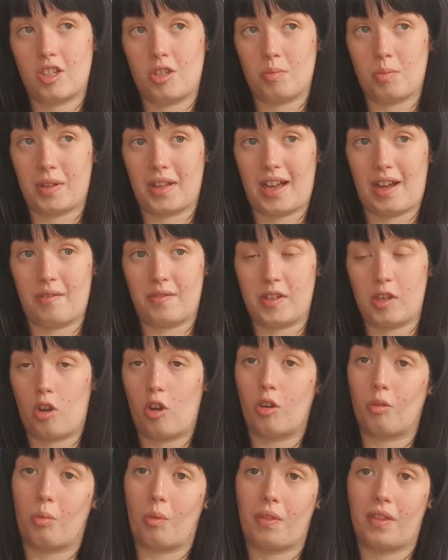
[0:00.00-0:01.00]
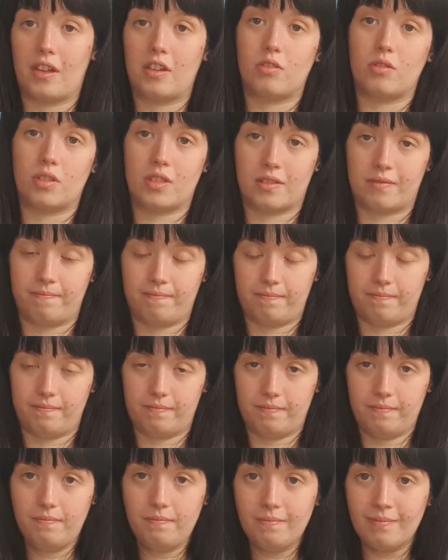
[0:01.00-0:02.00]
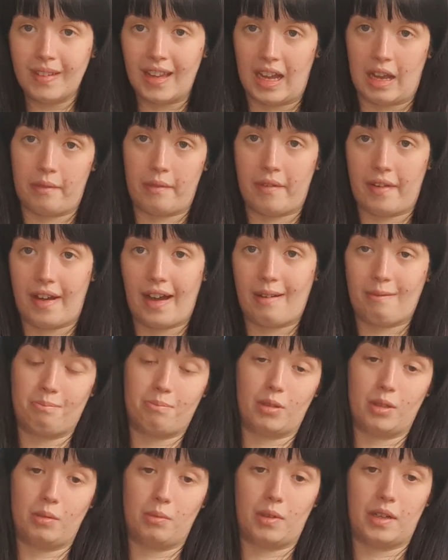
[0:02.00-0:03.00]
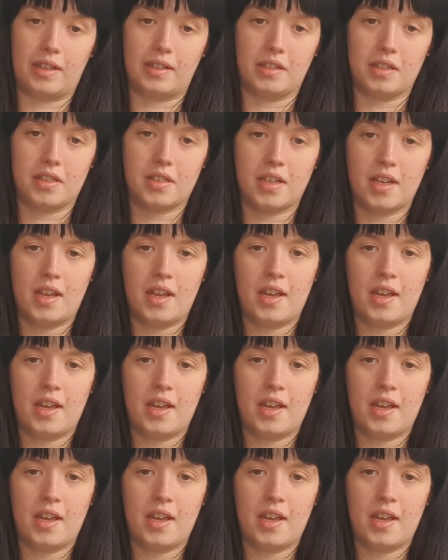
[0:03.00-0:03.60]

You will have the odd one that does, however, have blue eyes.